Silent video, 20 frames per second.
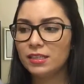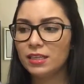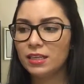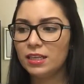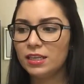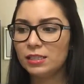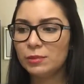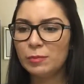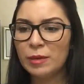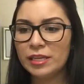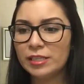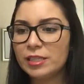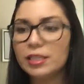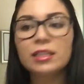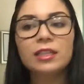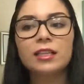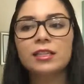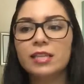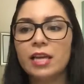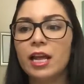he's
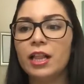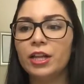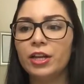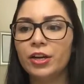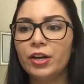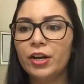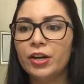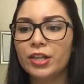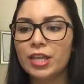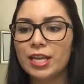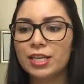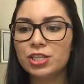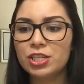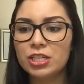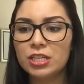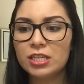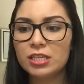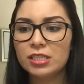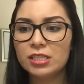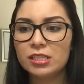basically telling her that
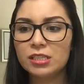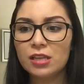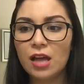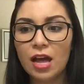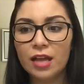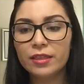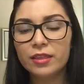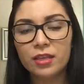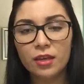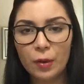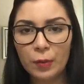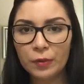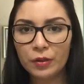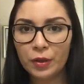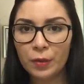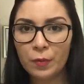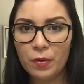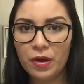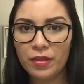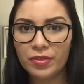she is not the
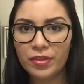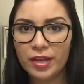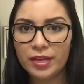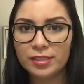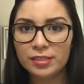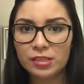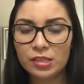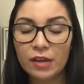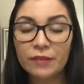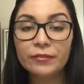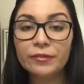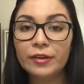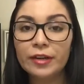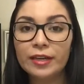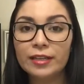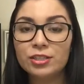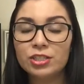only one that is suffering,